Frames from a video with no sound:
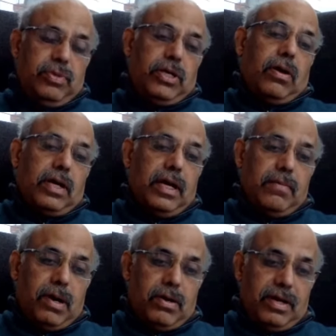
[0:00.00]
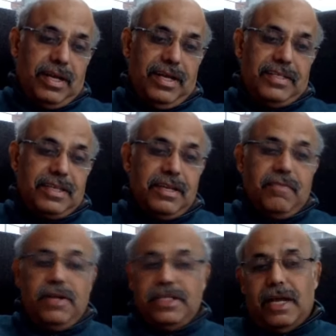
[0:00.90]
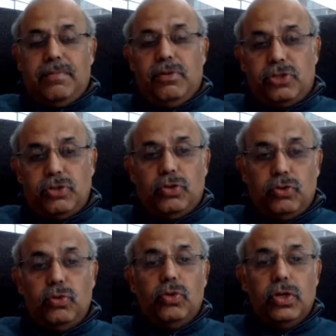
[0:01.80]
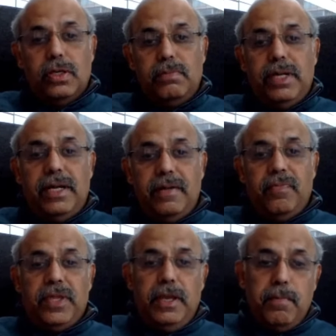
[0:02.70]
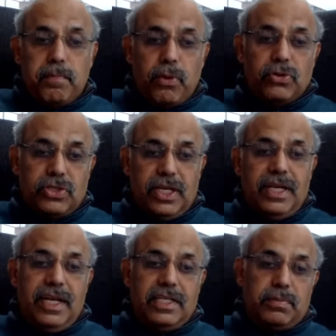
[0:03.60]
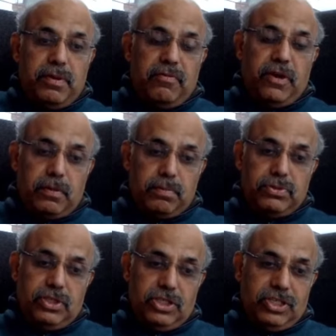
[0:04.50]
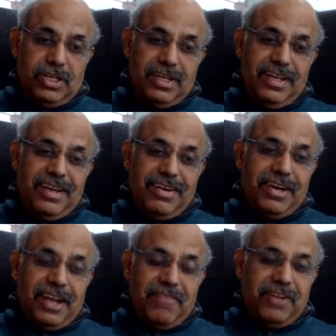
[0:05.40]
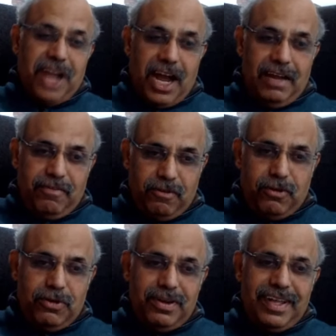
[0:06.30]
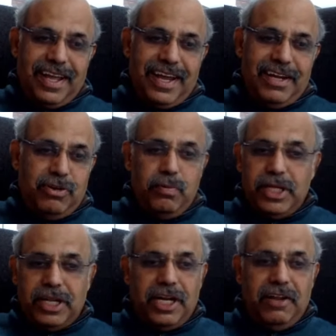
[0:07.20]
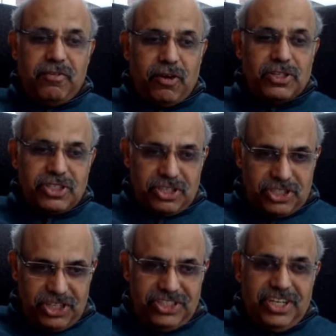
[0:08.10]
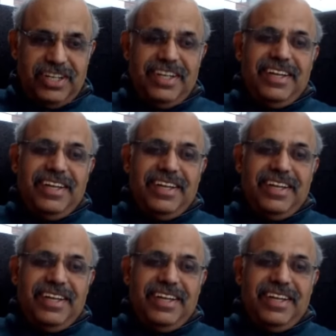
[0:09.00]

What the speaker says: we are talking about is, for example, should Google be imposing its preferred position on every iPhone and to be the default search engine?